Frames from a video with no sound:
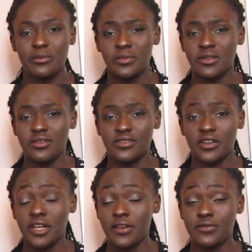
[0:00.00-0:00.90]
because
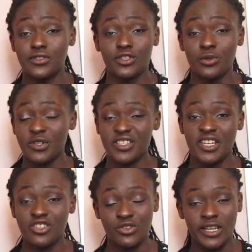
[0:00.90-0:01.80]
I have so much
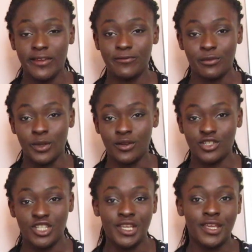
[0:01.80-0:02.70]
stationery left from
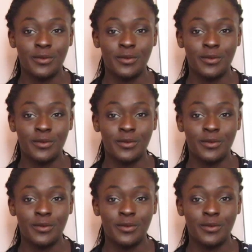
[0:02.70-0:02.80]
last year,